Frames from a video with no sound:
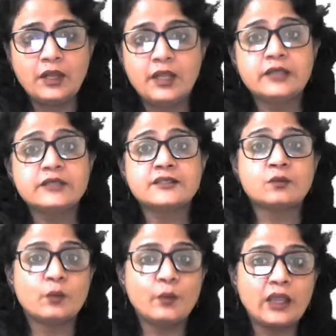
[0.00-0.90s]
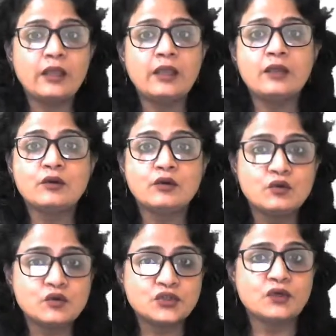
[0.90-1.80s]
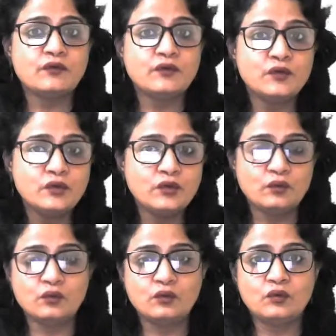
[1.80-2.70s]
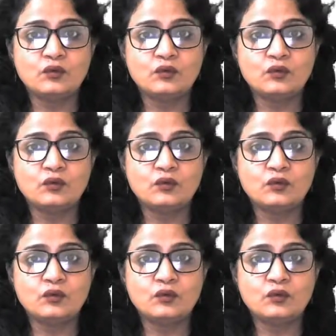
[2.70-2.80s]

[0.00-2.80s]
it is very crucial for you